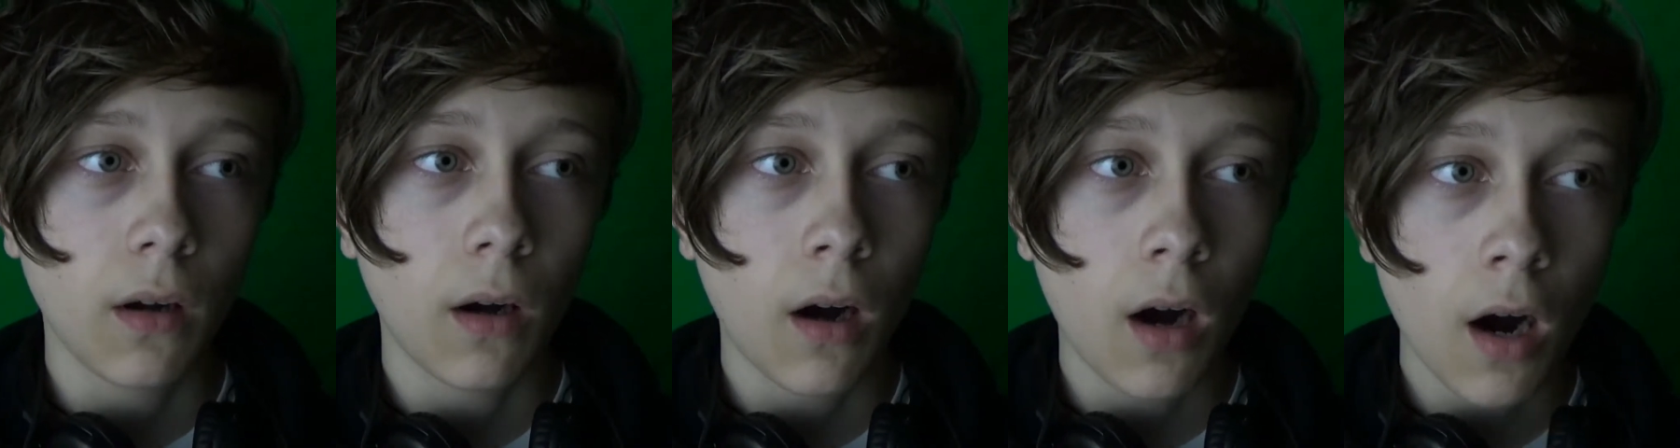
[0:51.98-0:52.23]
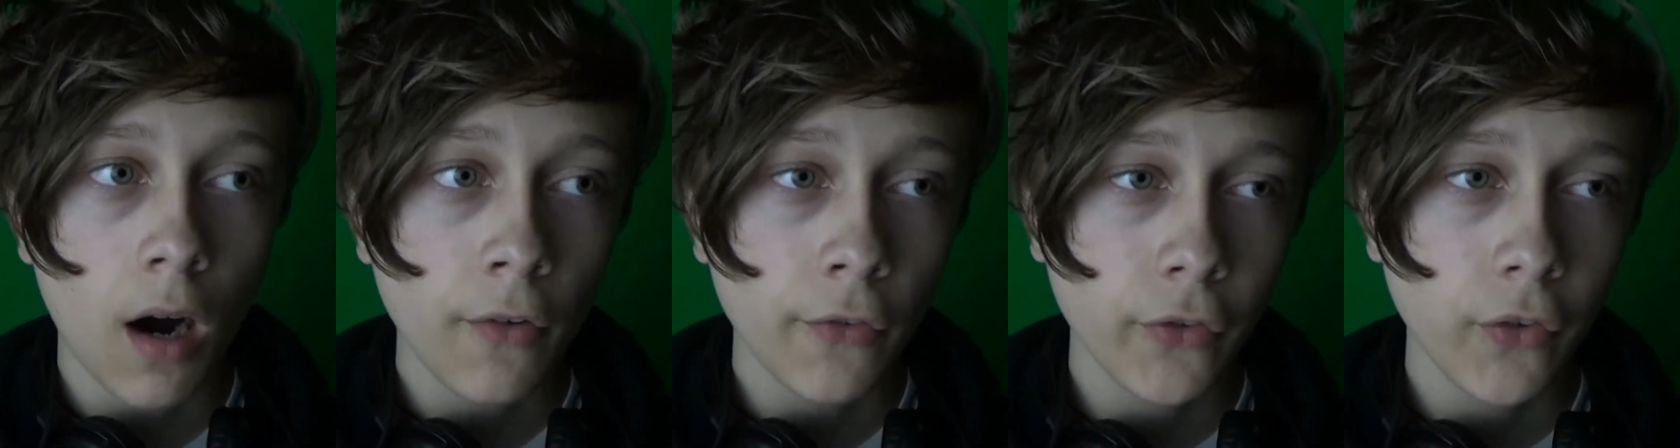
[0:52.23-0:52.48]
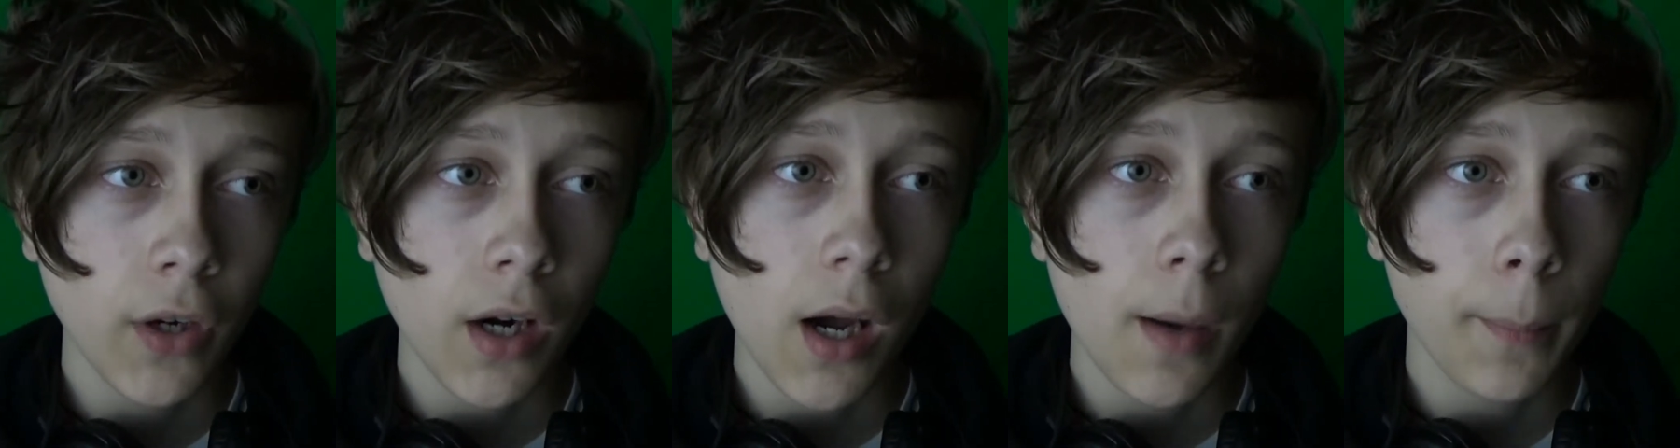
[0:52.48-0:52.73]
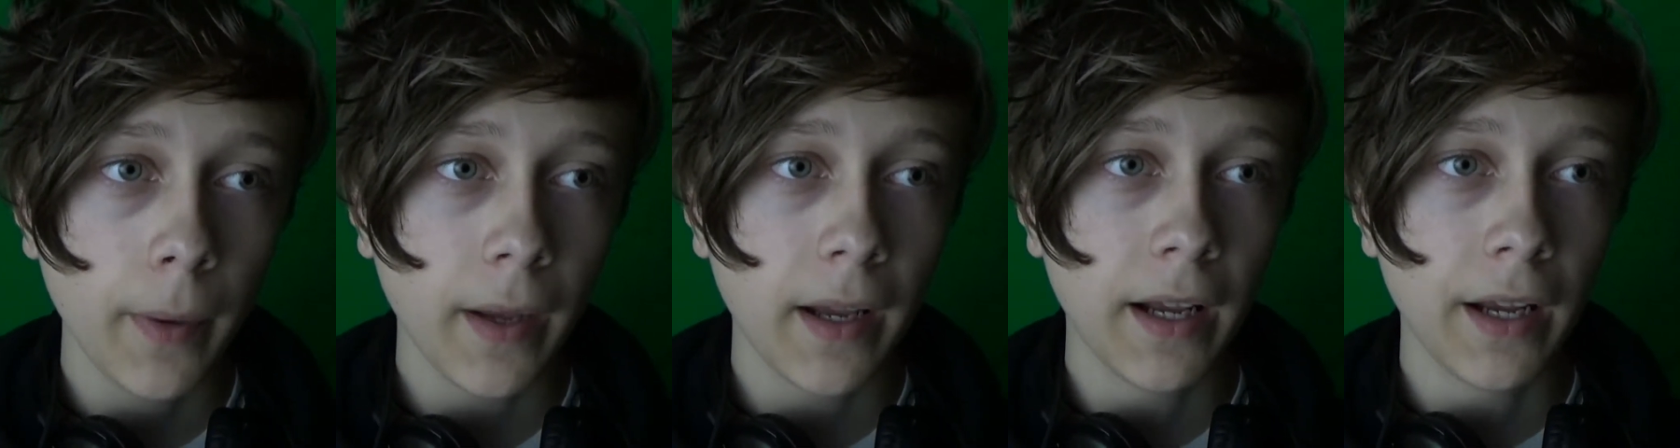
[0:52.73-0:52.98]

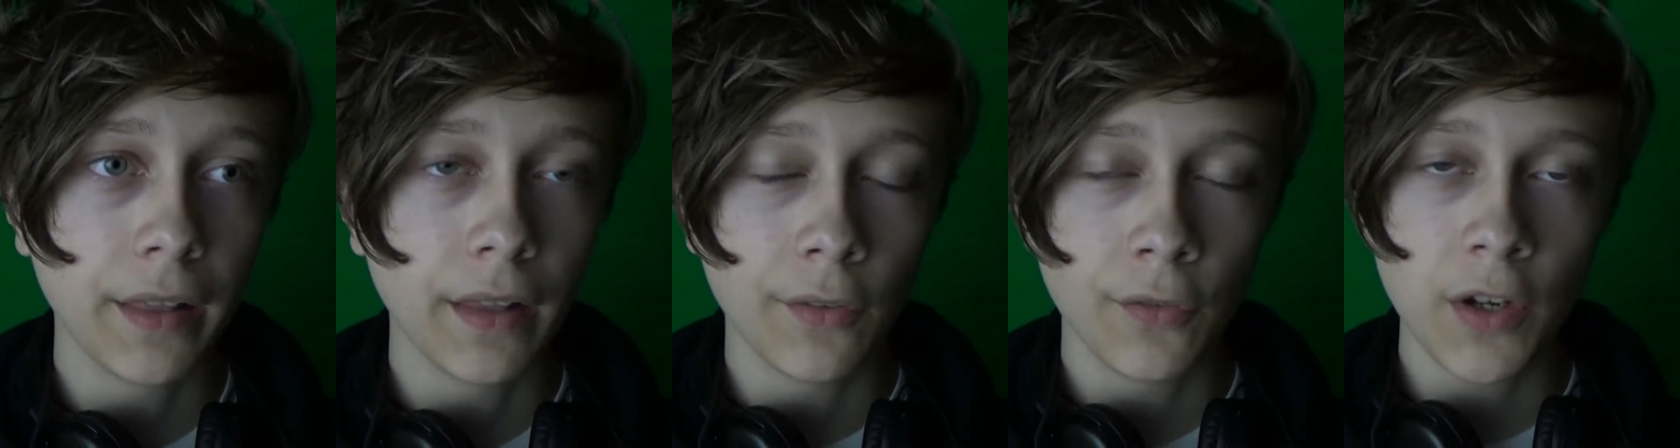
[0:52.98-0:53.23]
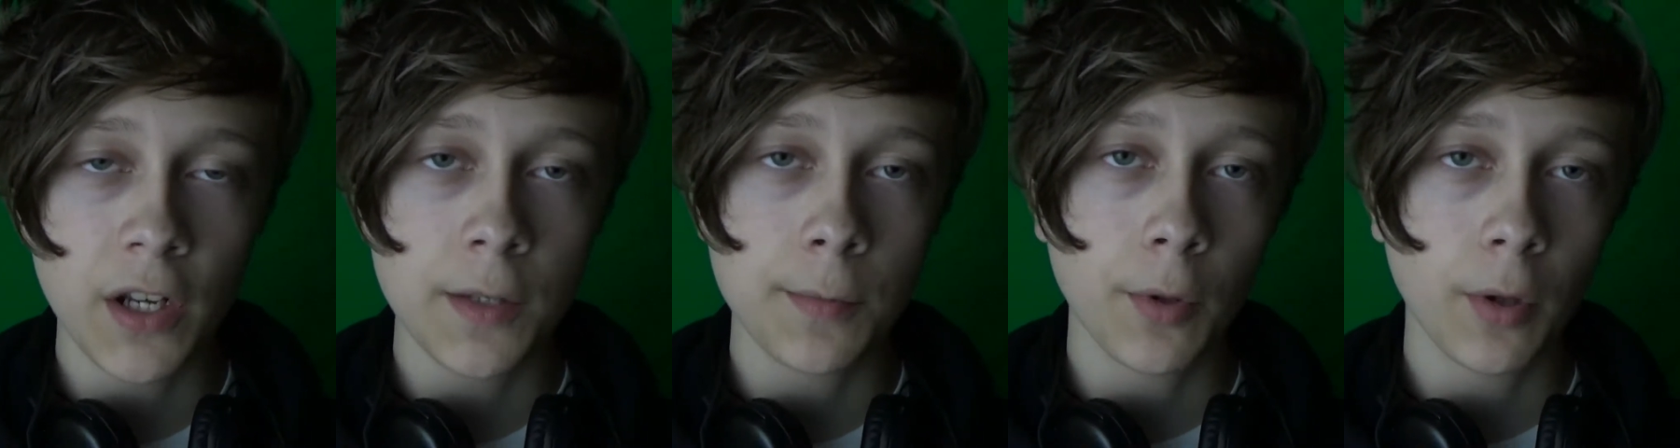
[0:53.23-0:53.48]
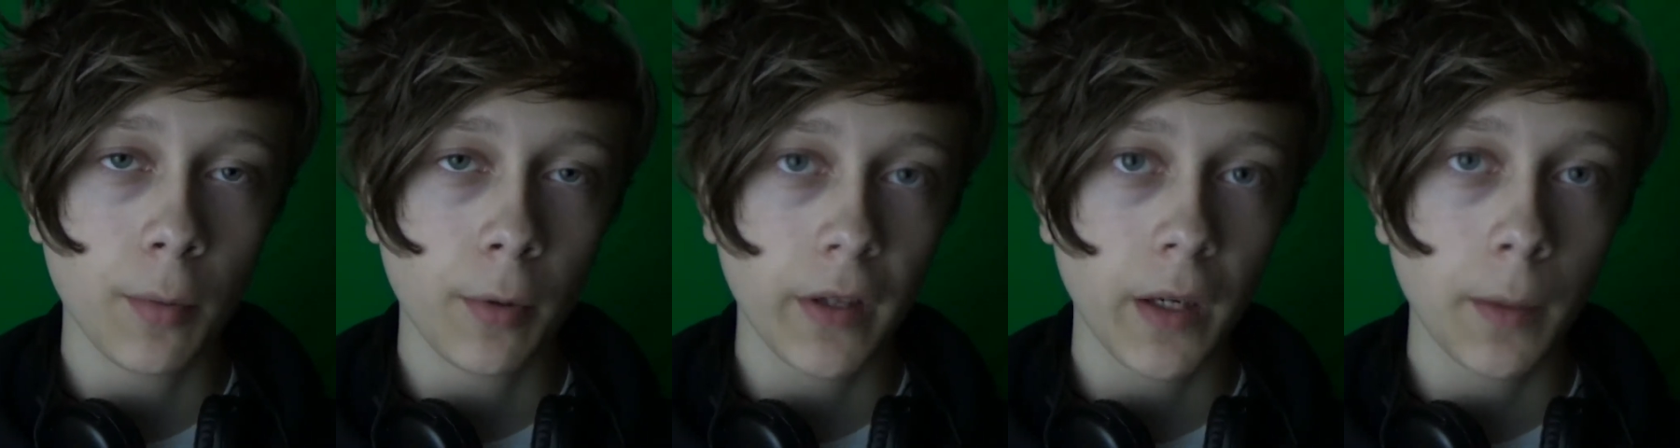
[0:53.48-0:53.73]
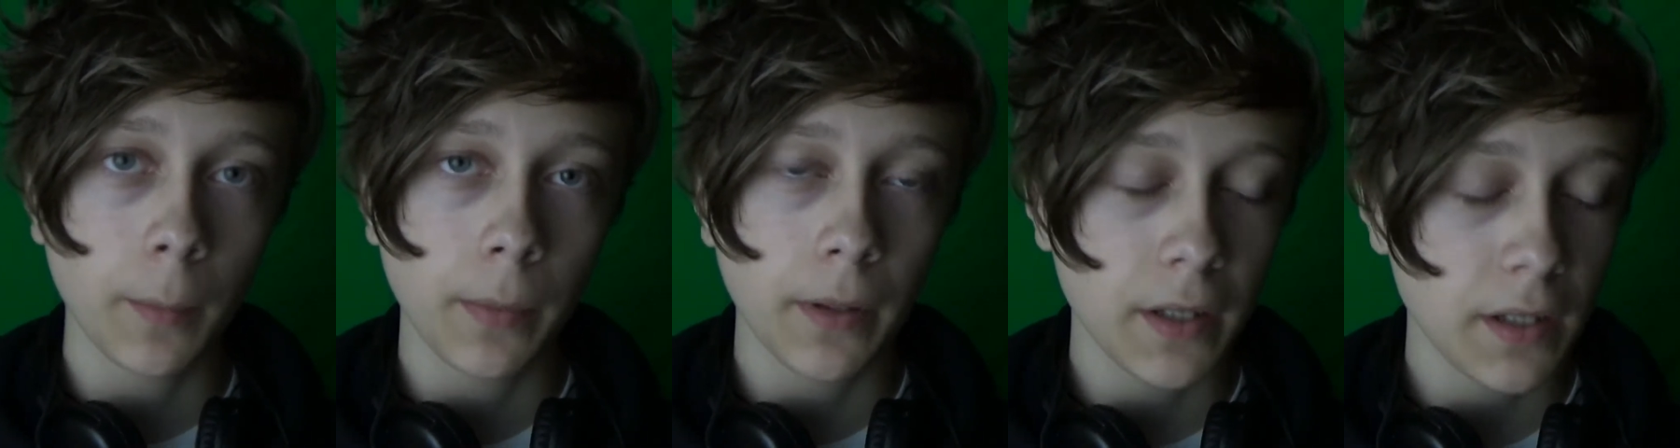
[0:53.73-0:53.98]
OfferUp and the Facebook
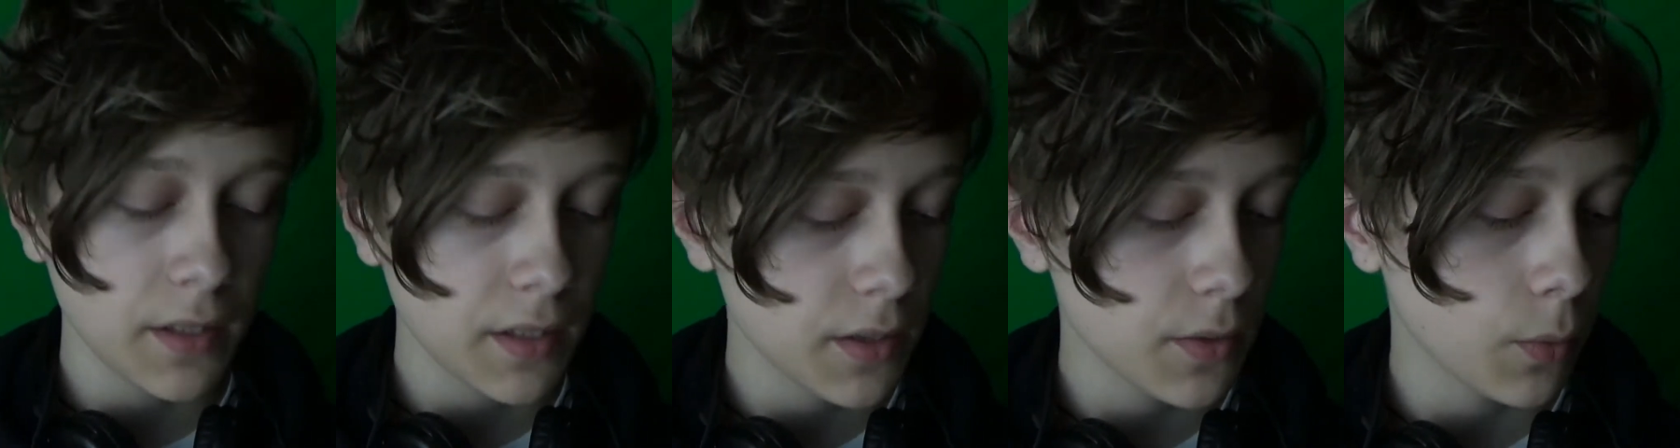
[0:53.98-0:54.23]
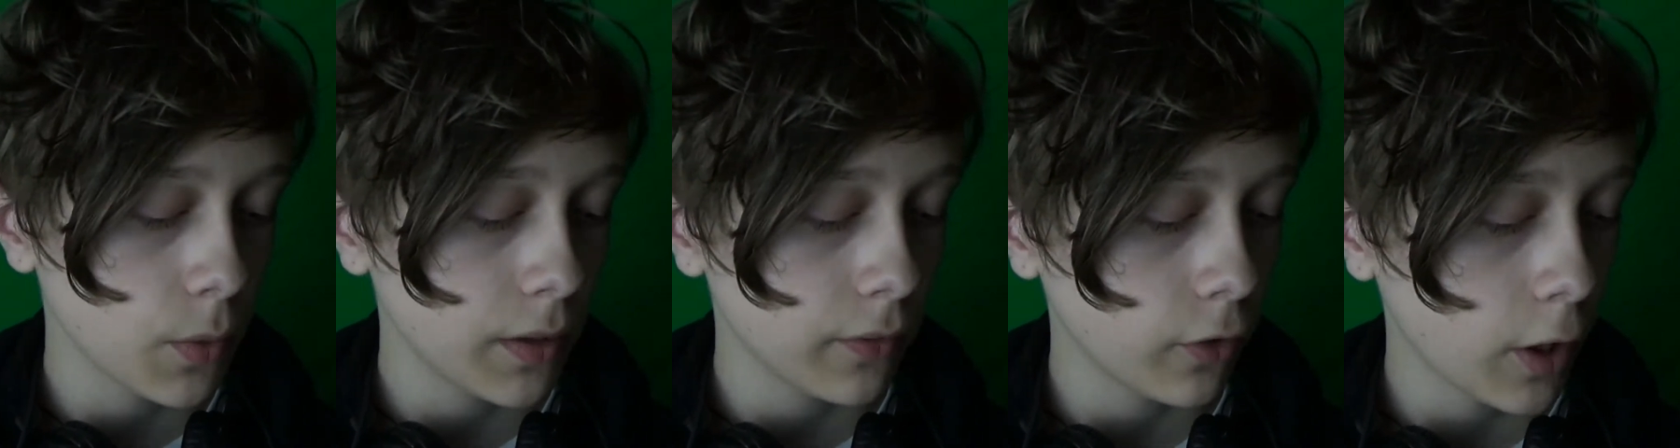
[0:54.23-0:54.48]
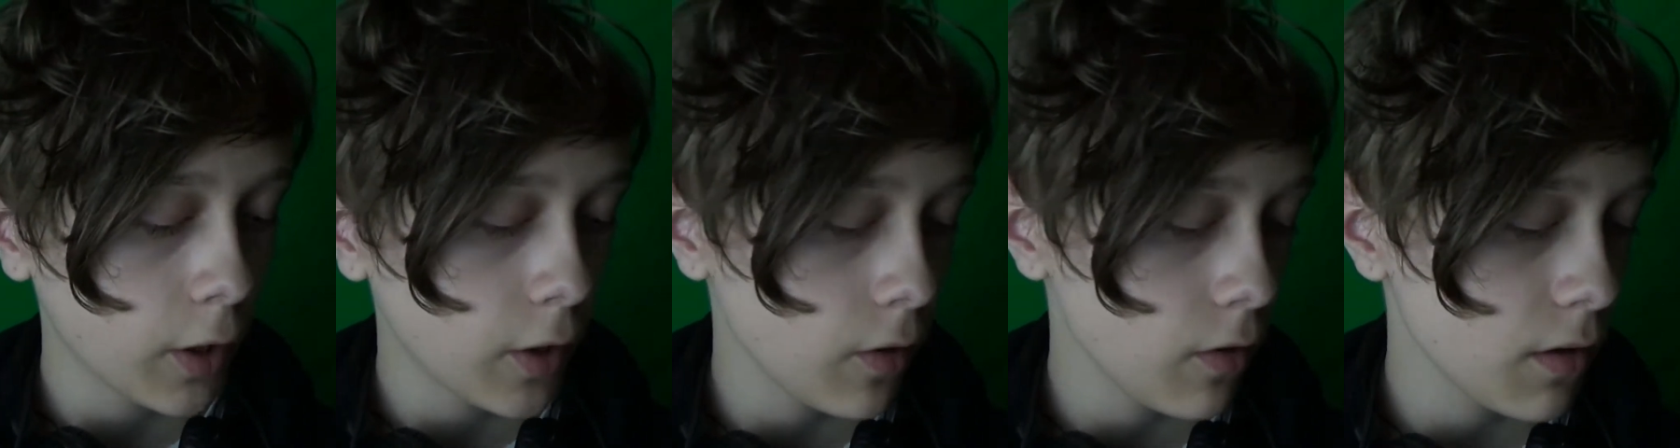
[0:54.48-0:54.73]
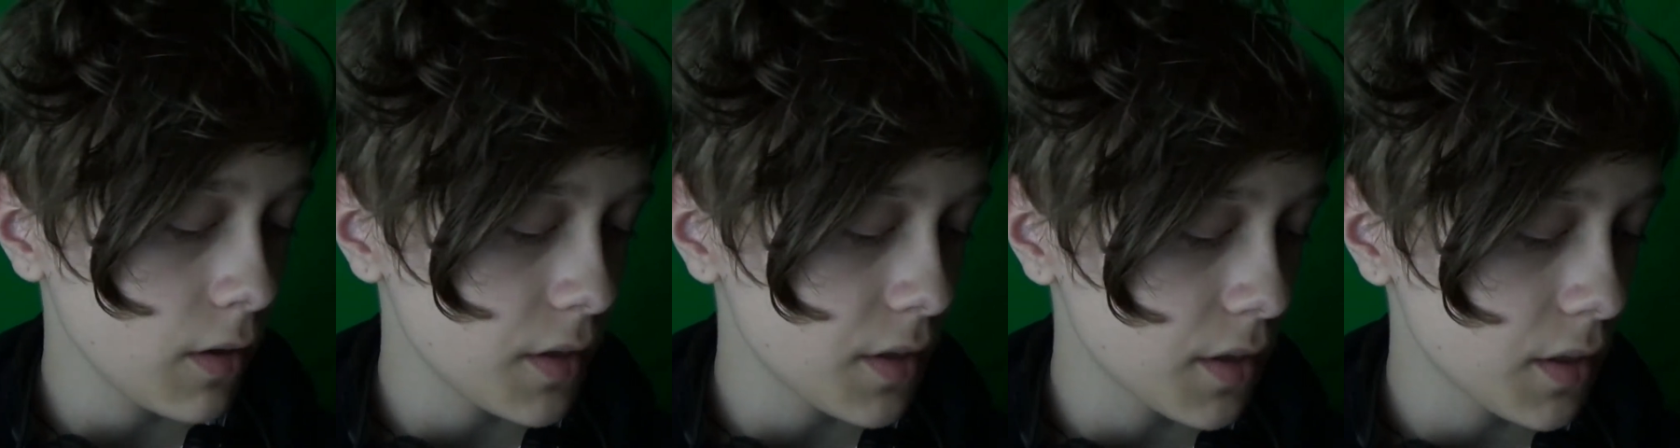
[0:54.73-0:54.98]
Marketplace whenever I do
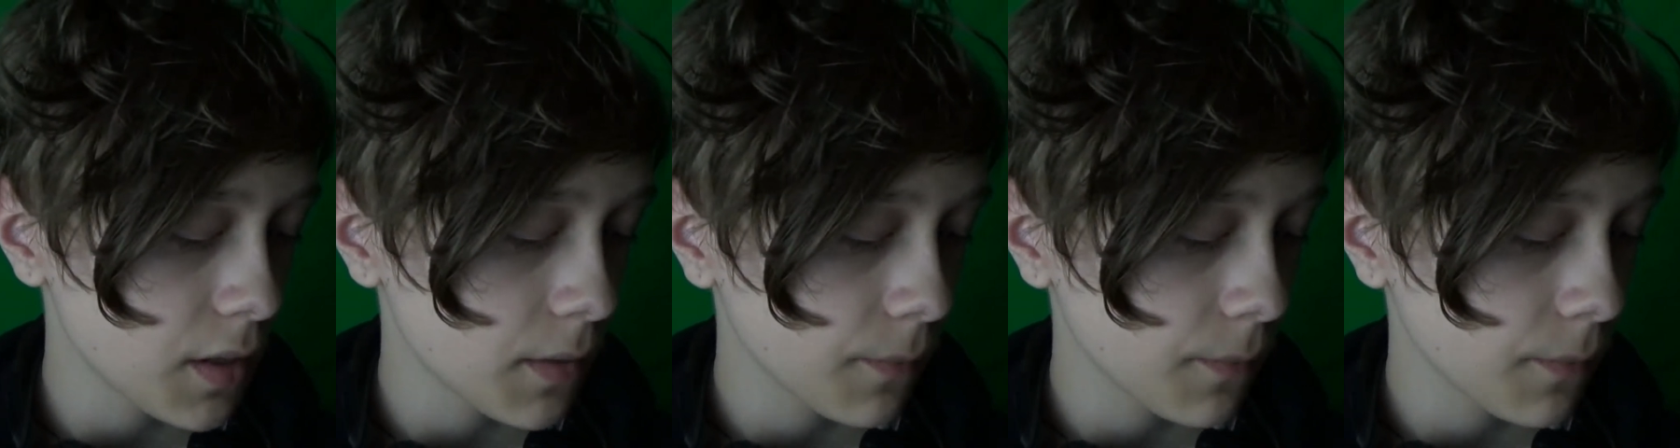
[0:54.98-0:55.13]
this.